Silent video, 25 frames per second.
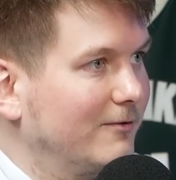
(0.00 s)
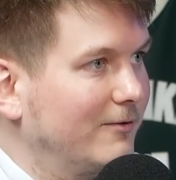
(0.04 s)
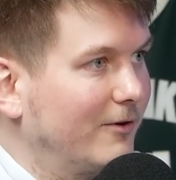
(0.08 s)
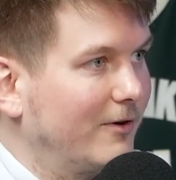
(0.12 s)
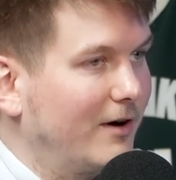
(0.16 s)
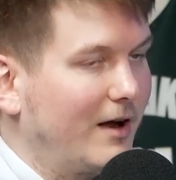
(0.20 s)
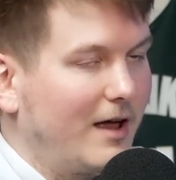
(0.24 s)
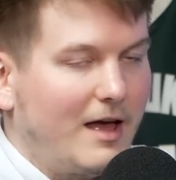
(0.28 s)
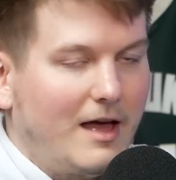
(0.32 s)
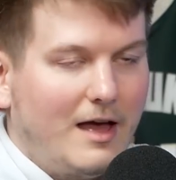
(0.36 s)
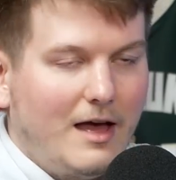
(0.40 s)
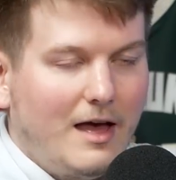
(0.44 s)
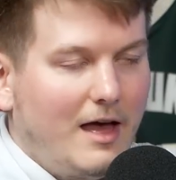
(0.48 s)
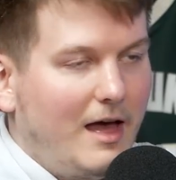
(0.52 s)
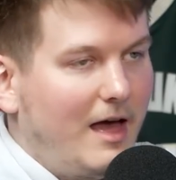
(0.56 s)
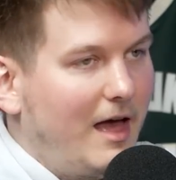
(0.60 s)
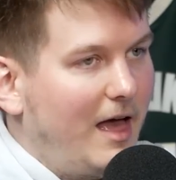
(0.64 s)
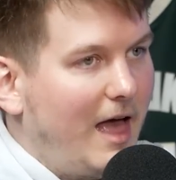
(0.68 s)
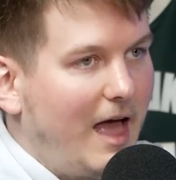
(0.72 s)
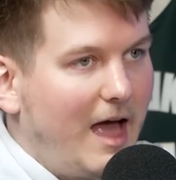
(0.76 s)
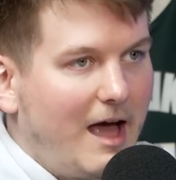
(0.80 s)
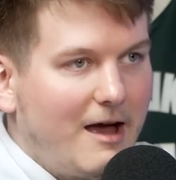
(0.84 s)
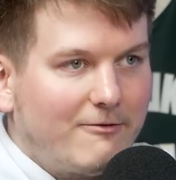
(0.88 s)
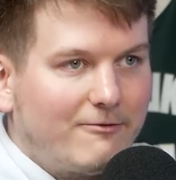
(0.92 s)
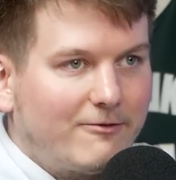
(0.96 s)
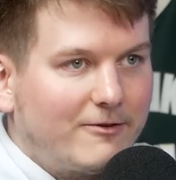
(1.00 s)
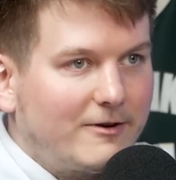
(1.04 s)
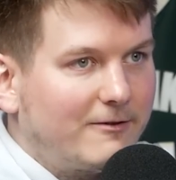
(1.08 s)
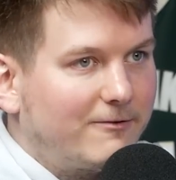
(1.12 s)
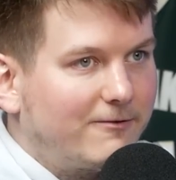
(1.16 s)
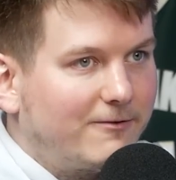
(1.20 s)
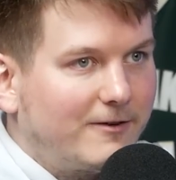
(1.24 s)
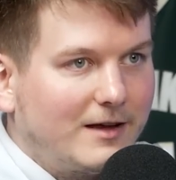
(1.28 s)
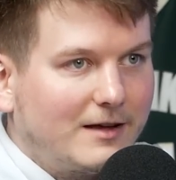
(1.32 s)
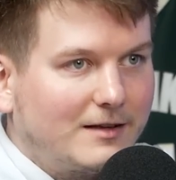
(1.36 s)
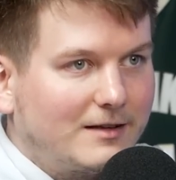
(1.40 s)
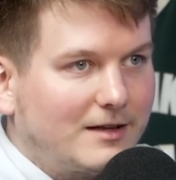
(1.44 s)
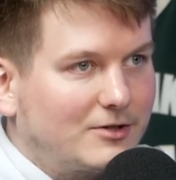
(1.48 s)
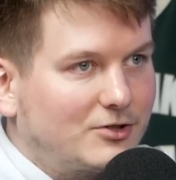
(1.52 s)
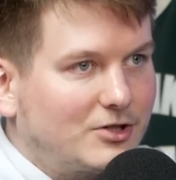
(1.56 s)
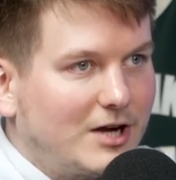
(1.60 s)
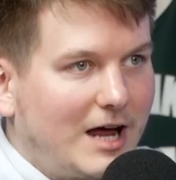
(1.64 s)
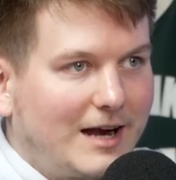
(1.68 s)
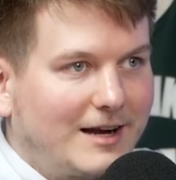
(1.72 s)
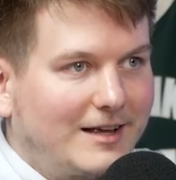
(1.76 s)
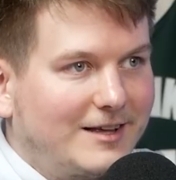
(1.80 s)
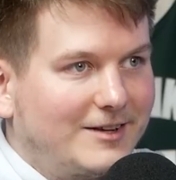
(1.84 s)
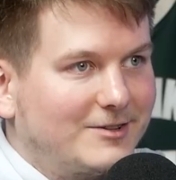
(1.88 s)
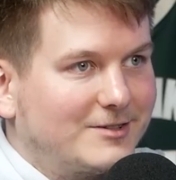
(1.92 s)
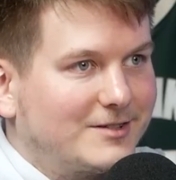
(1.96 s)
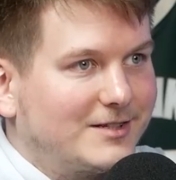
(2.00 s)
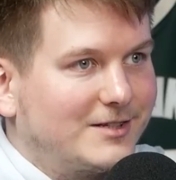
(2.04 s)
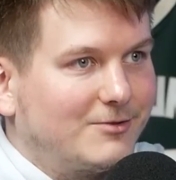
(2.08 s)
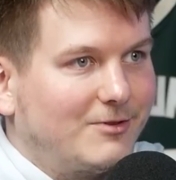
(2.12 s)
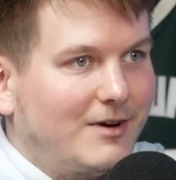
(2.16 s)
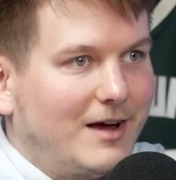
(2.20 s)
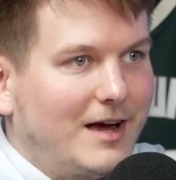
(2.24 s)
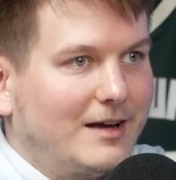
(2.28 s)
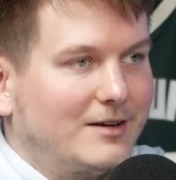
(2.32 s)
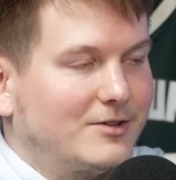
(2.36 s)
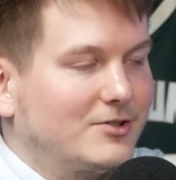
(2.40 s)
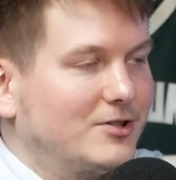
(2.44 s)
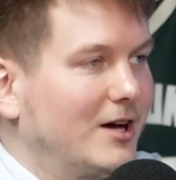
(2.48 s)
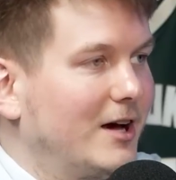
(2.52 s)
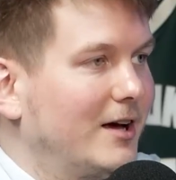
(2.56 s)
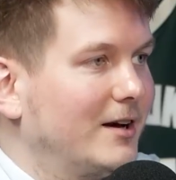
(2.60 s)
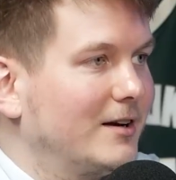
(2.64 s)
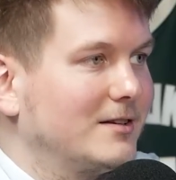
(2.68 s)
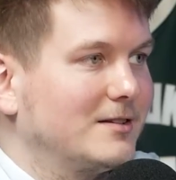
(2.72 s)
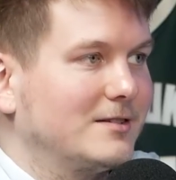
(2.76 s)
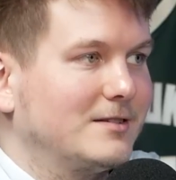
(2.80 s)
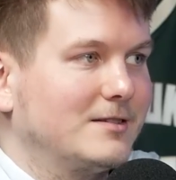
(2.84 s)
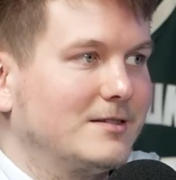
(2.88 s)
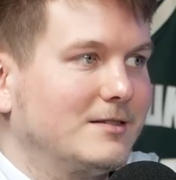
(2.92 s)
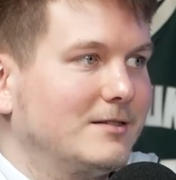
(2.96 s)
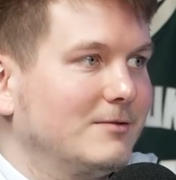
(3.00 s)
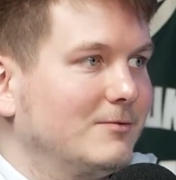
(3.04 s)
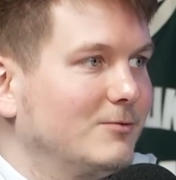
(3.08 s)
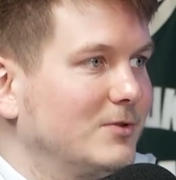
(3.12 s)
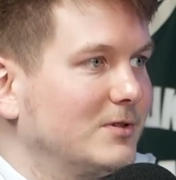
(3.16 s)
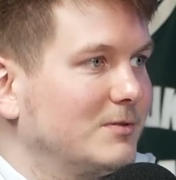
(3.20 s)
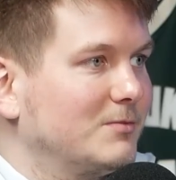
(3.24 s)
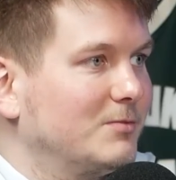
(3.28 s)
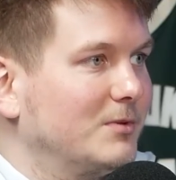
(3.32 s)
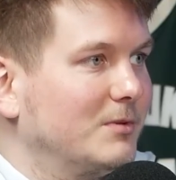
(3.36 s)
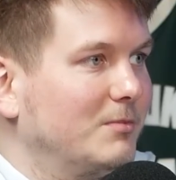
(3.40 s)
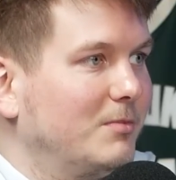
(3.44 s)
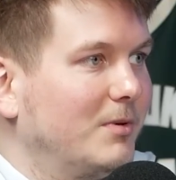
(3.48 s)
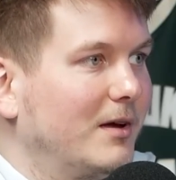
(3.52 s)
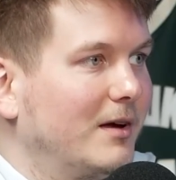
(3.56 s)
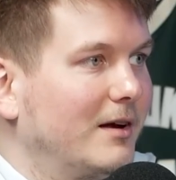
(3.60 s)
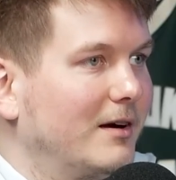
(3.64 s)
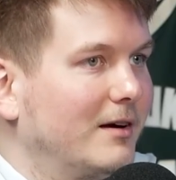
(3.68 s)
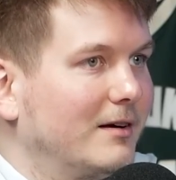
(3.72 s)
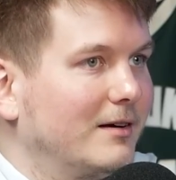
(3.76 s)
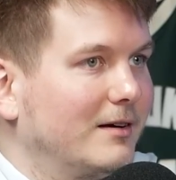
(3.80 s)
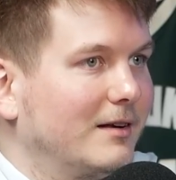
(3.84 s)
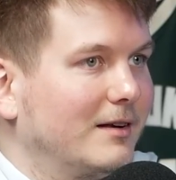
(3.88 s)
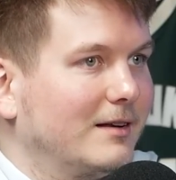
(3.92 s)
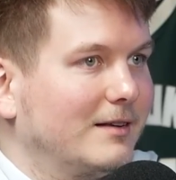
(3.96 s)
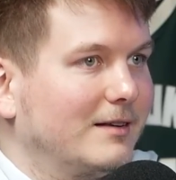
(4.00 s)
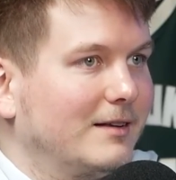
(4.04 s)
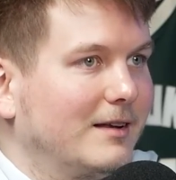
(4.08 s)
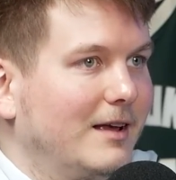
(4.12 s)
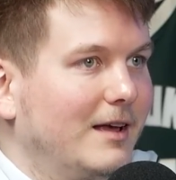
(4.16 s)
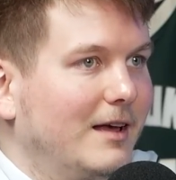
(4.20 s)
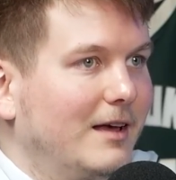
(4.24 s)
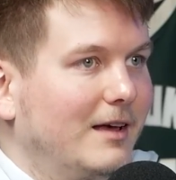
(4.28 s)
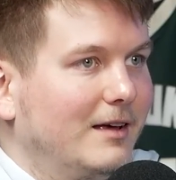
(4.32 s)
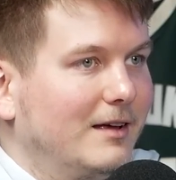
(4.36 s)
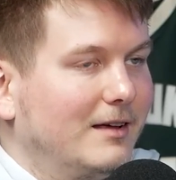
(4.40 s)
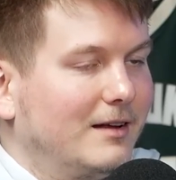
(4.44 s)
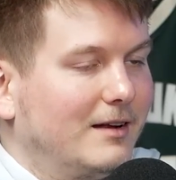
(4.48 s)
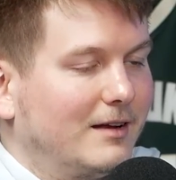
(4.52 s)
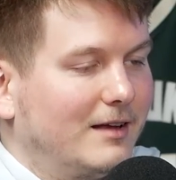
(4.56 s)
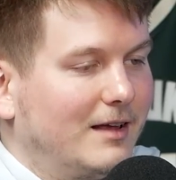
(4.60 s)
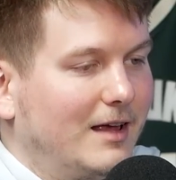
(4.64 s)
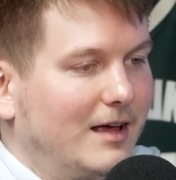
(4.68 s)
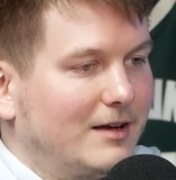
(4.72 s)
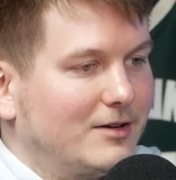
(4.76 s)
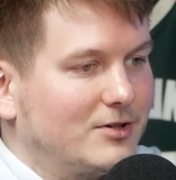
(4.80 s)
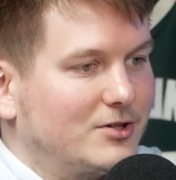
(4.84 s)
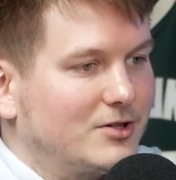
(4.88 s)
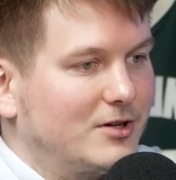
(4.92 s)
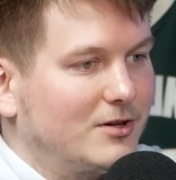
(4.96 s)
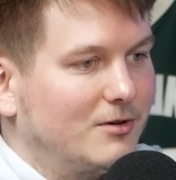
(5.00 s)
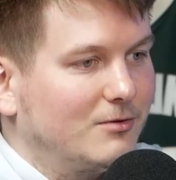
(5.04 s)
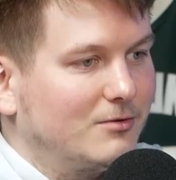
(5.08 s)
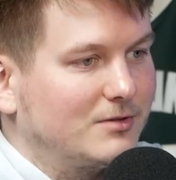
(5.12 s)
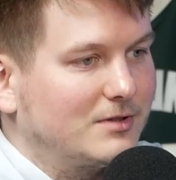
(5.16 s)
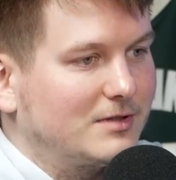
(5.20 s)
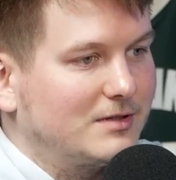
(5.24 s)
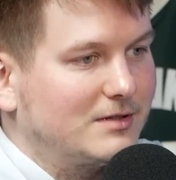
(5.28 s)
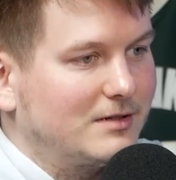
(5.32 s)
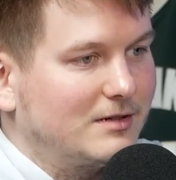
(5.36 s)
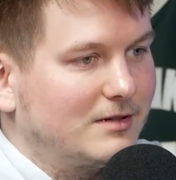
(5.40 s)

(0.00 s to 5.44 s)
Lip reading: For everything that Žalgiris tried, Šaras was prepared, and it again shows